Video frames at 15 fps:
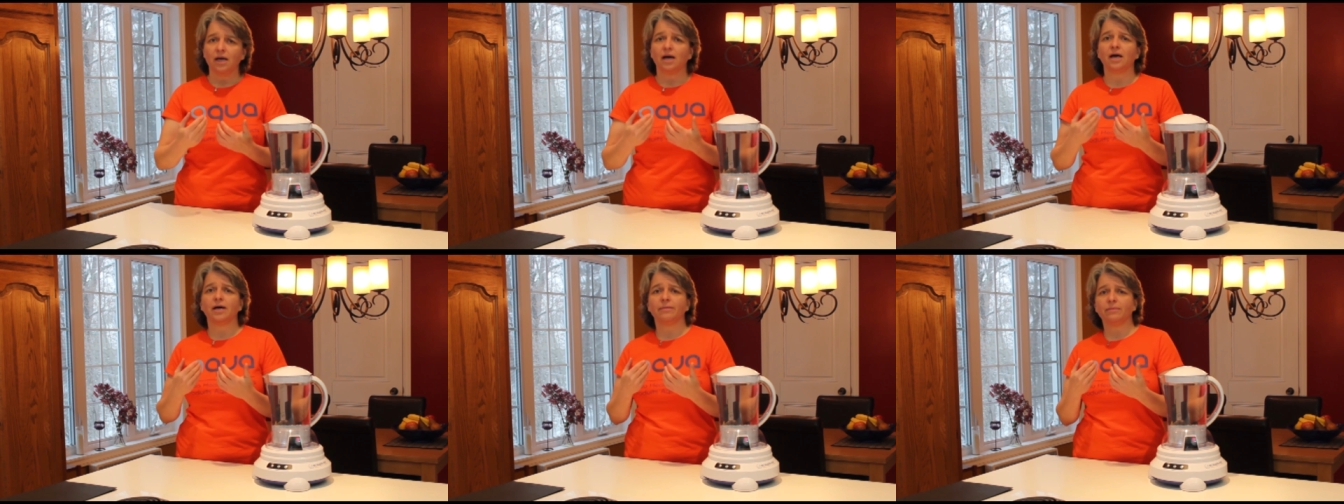
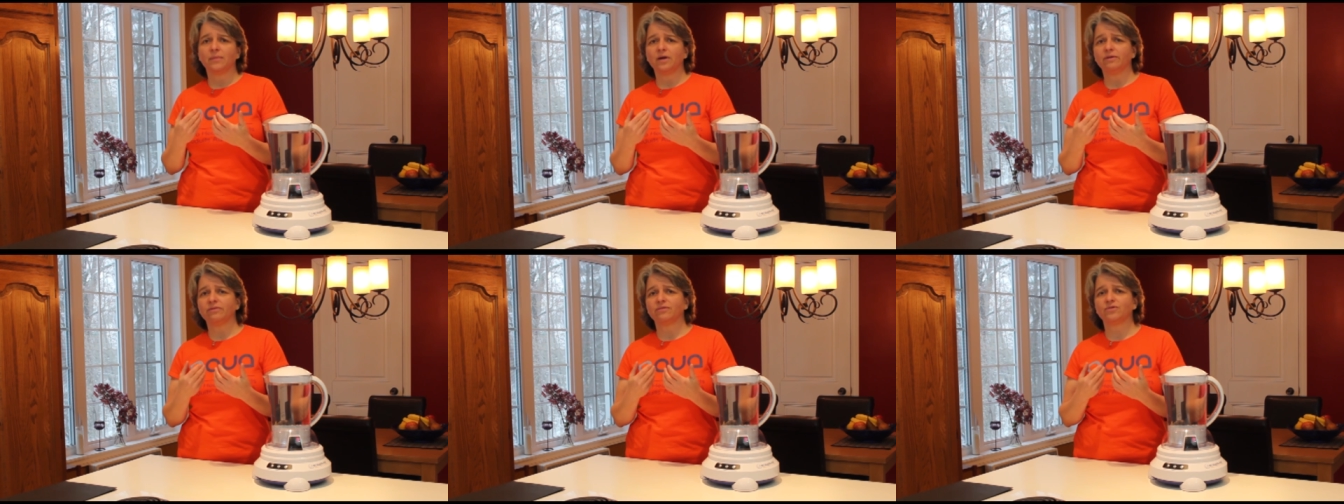um,
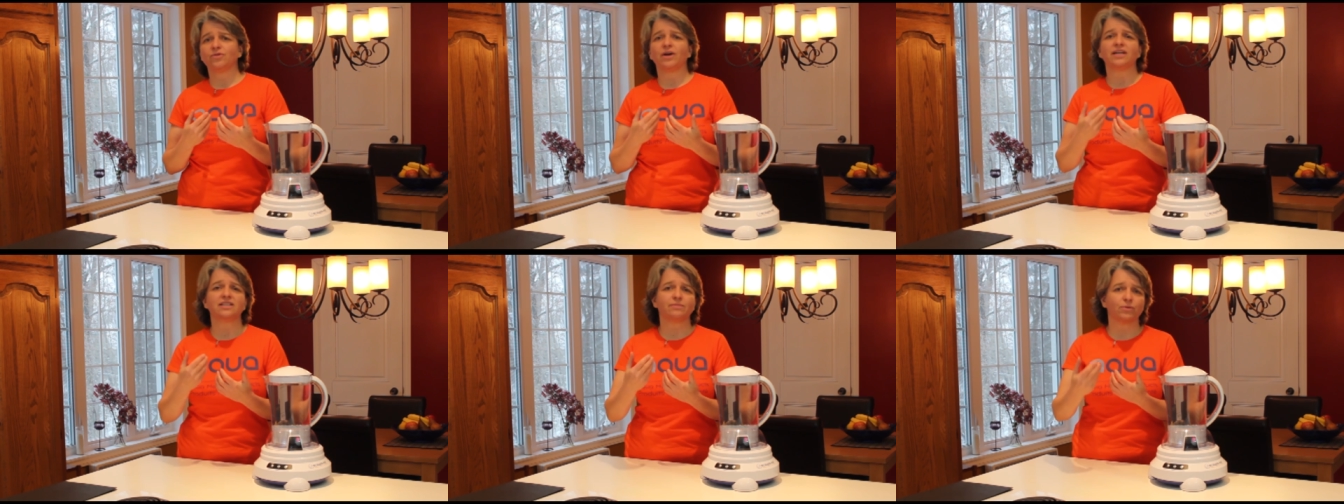of
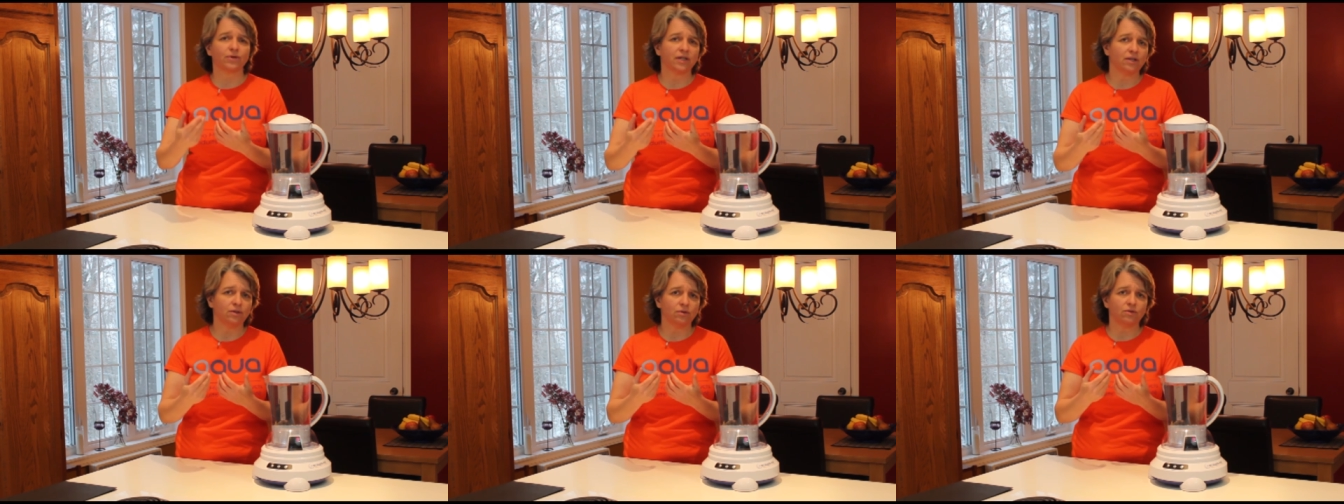
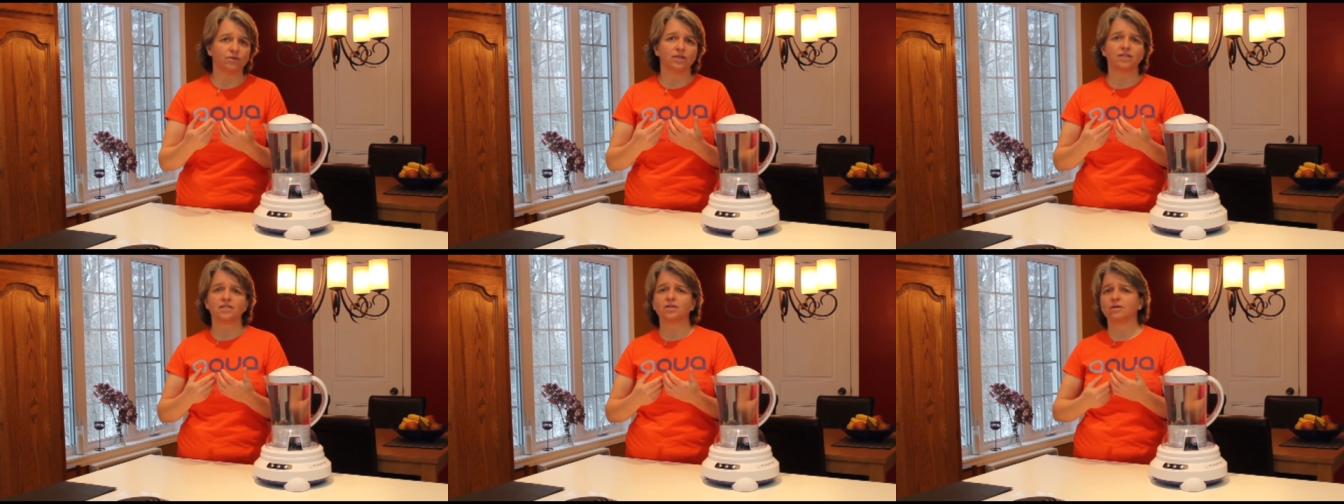transporting
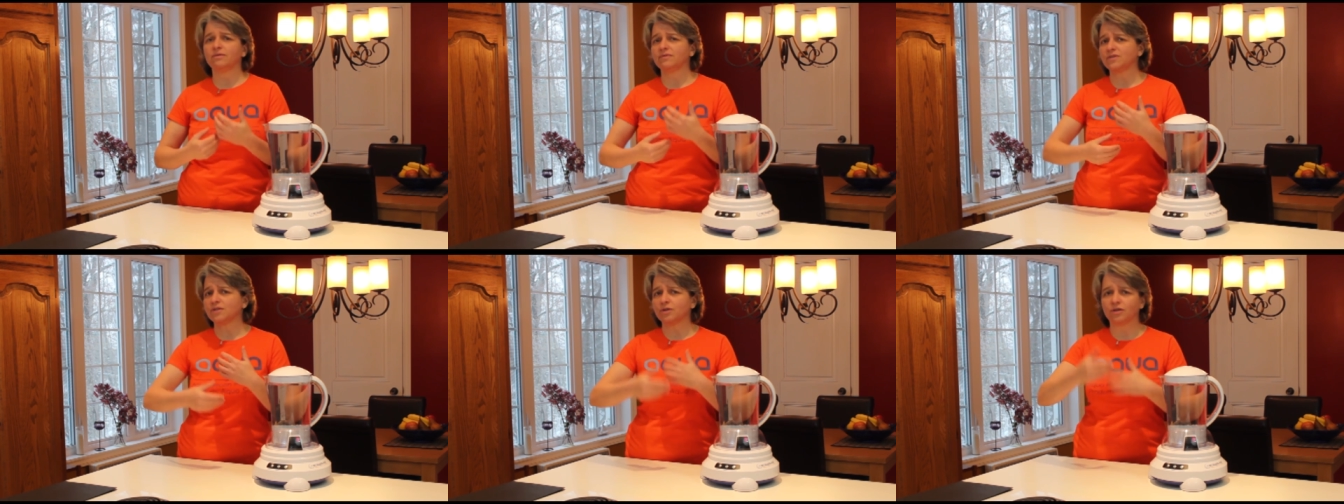nutrients,
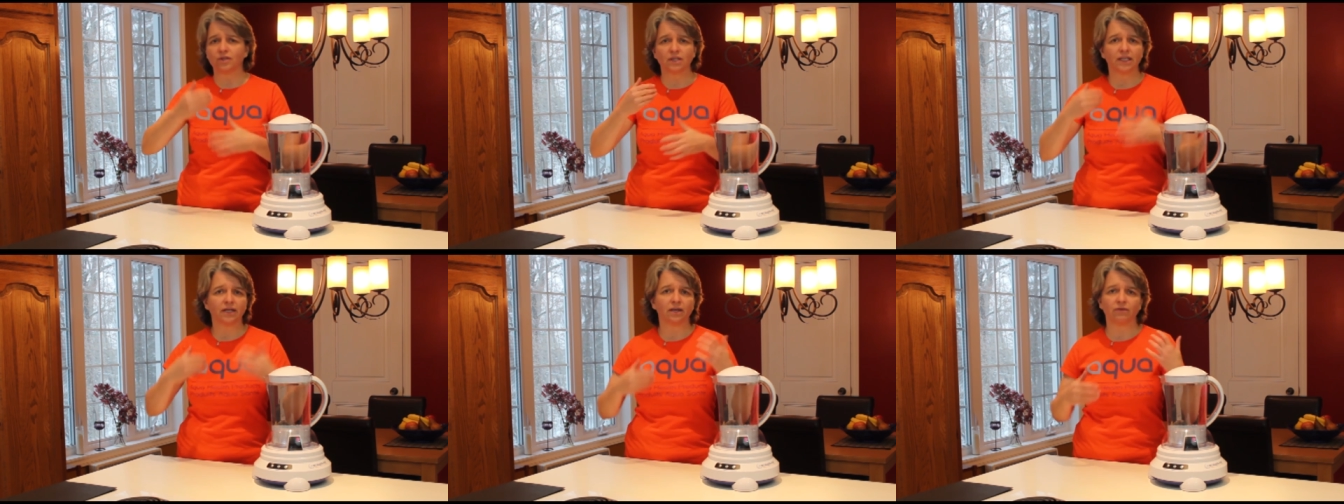of
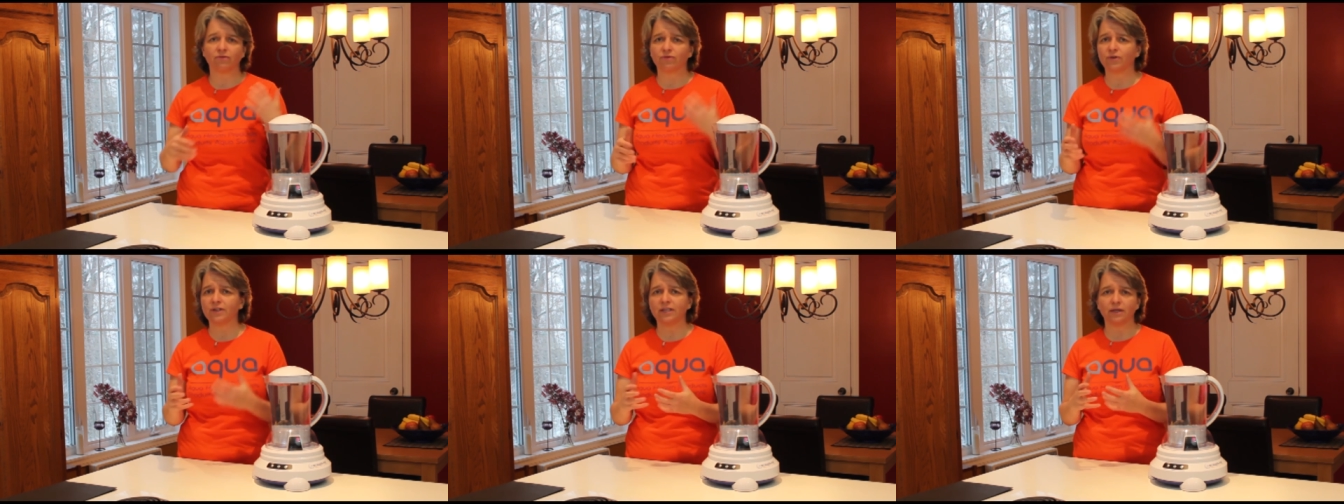circulating
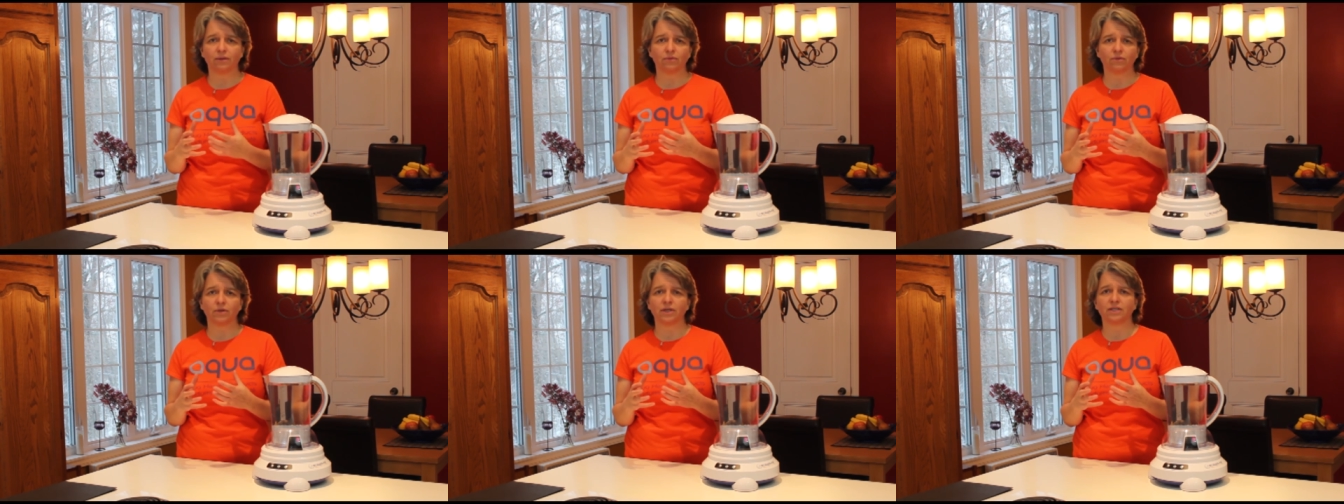freely
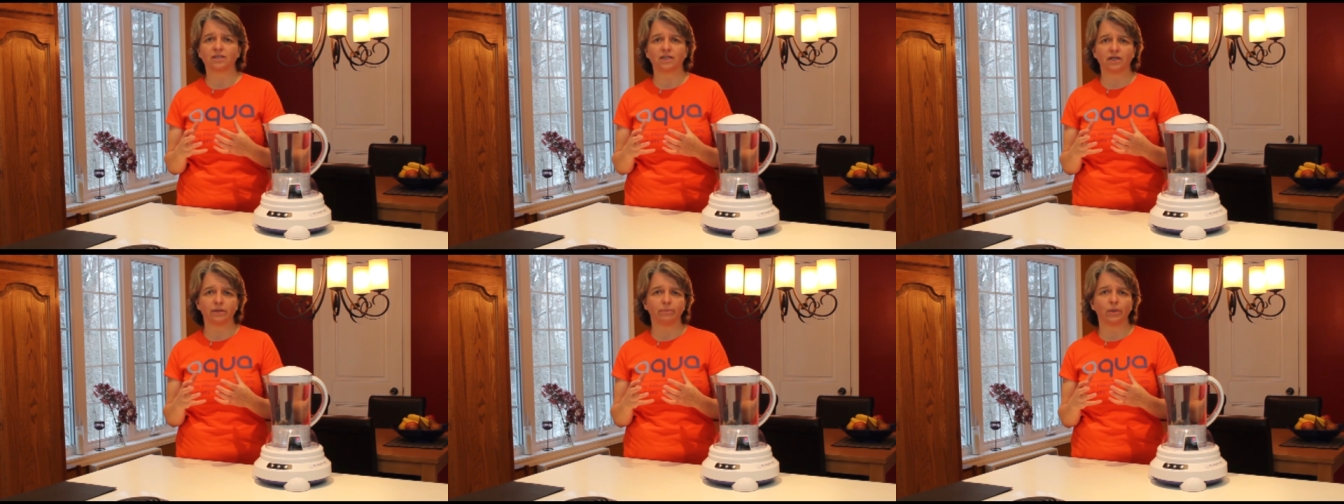through our
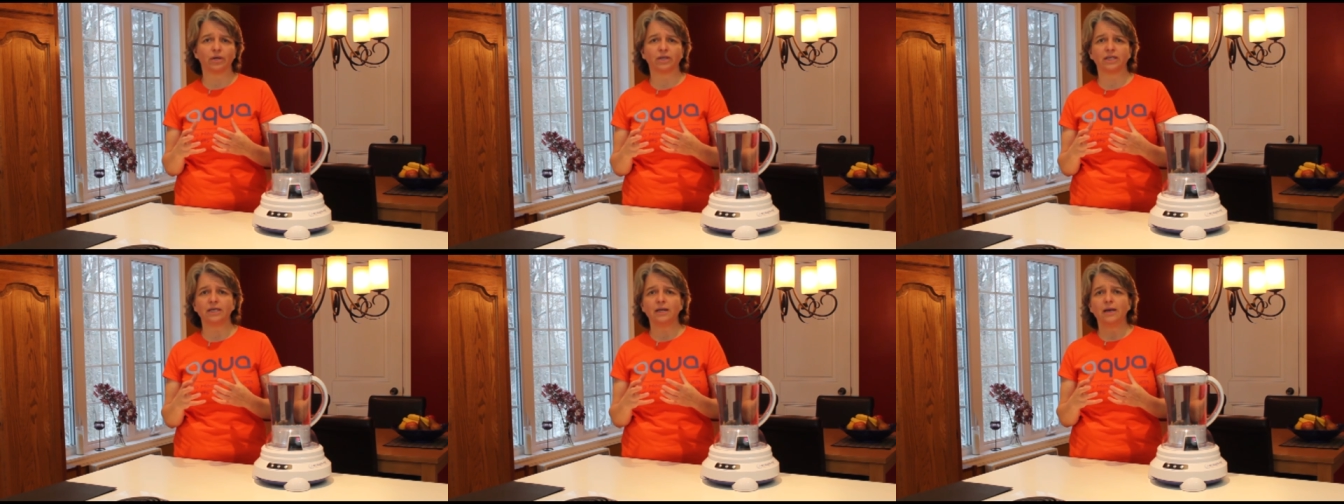entire
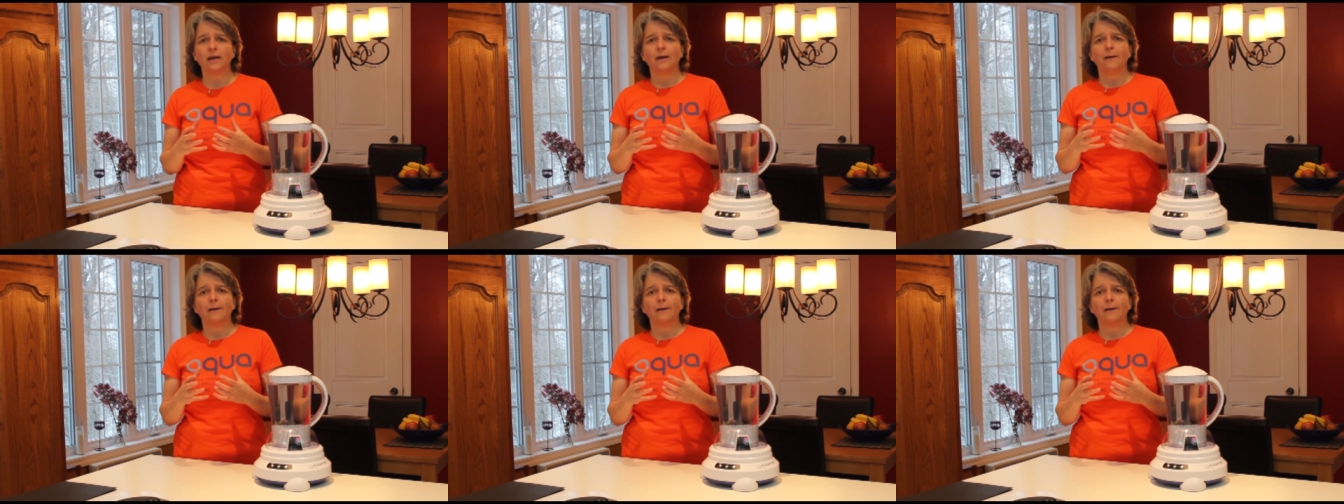body,